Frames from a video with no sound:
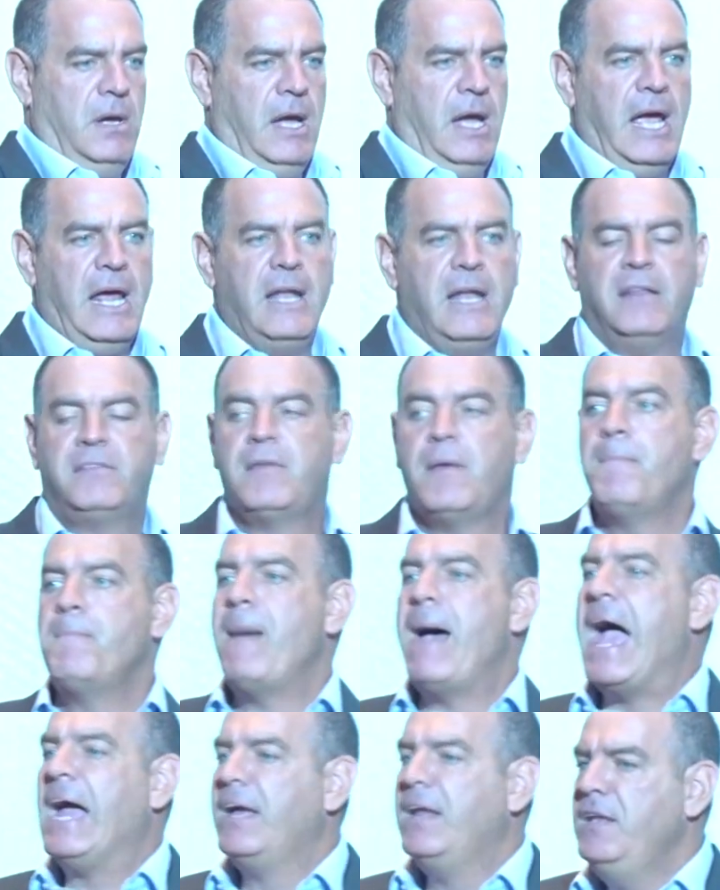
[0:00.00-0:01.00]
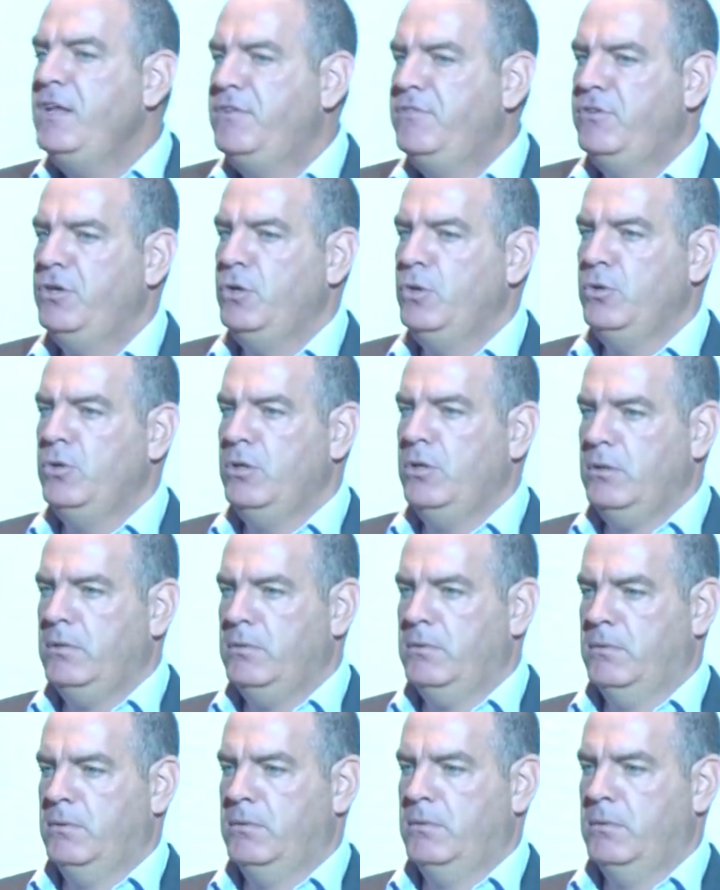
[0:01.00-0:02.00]
And at a magnitude
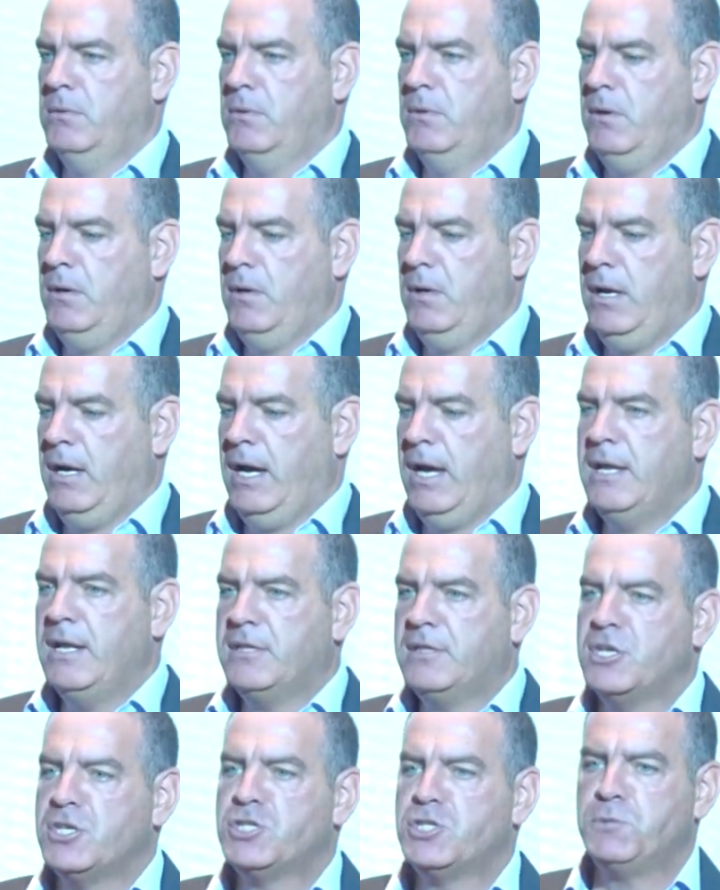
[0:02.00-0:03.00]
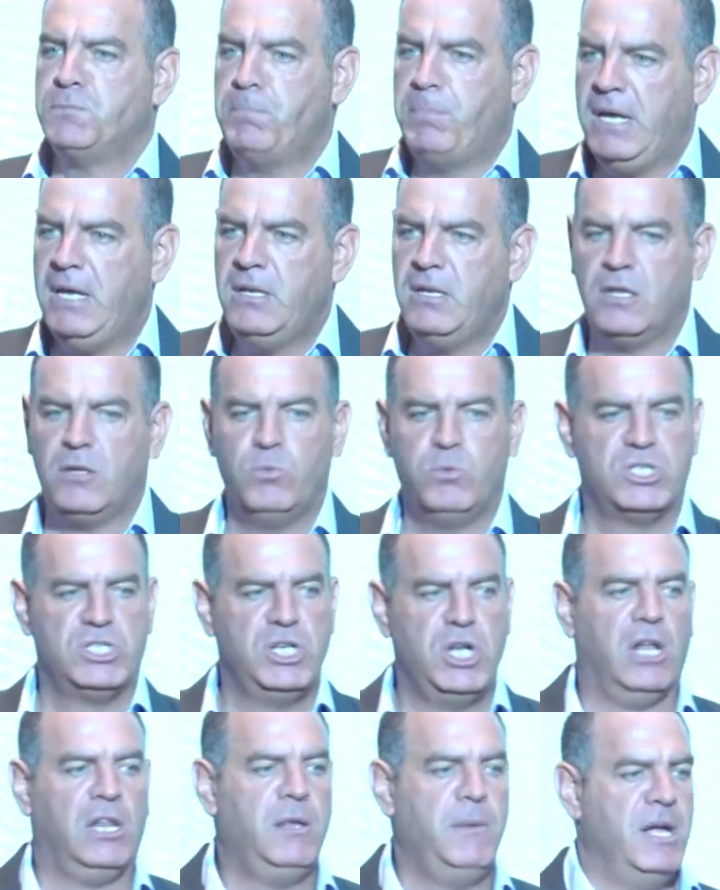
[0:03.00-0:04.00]
and at a speed that was
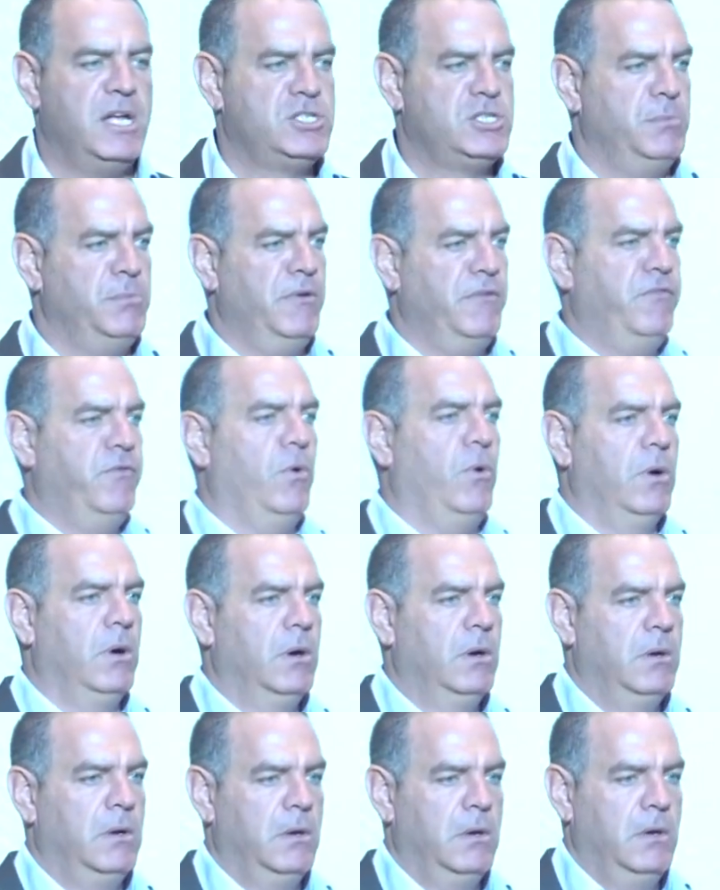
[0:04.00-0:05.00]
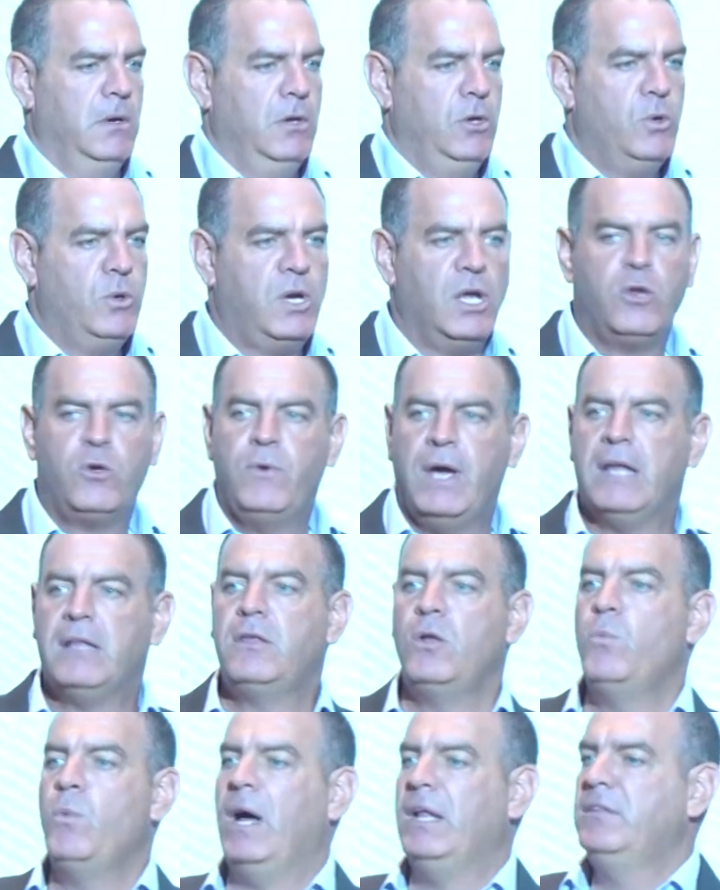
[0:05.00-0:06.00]
not imagined before, you can create
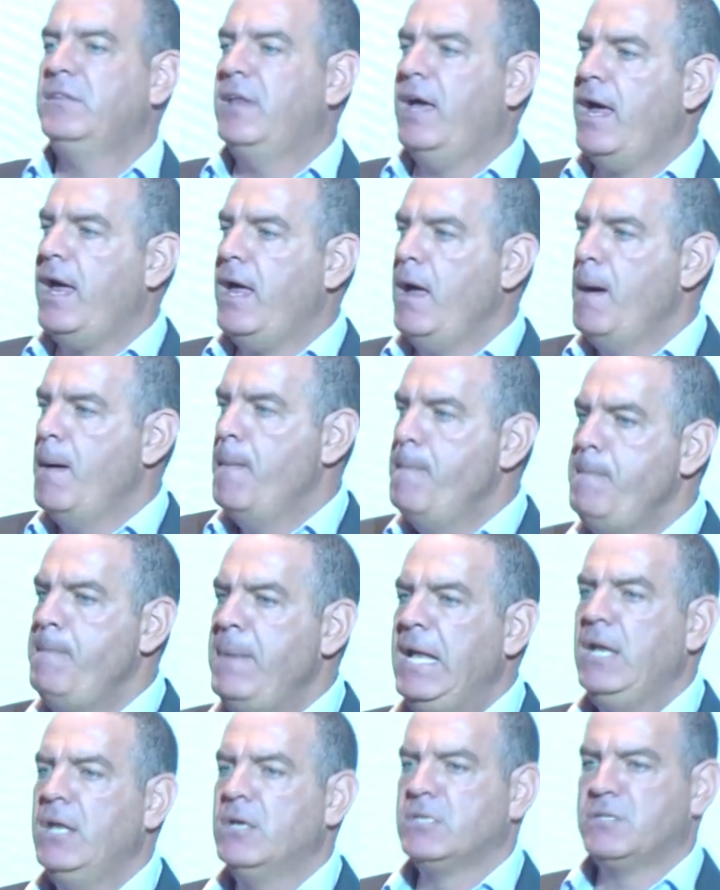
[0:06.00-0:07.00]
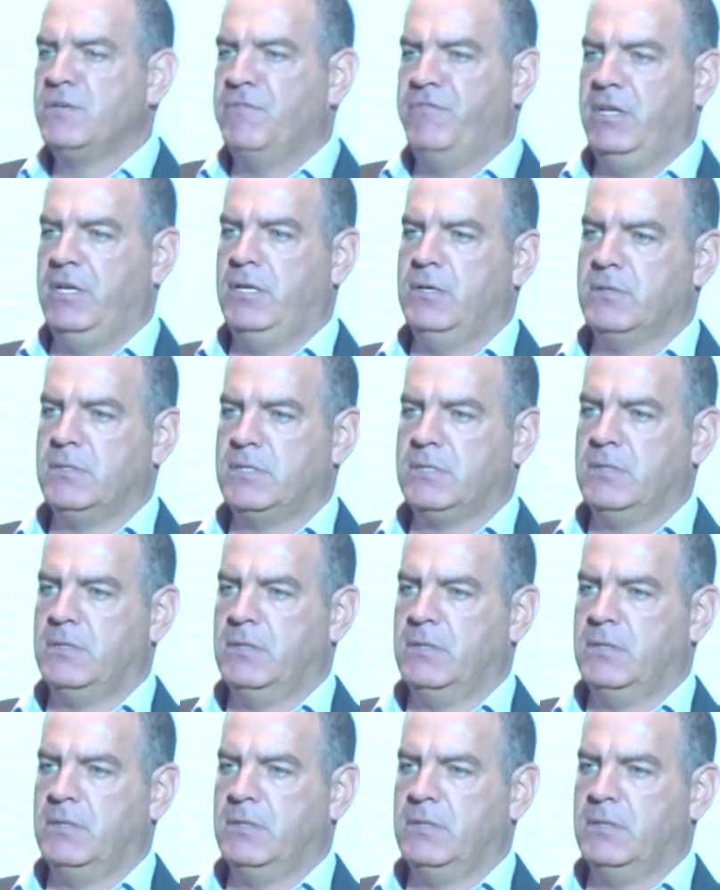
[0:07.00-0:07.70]
in one day millions of videos.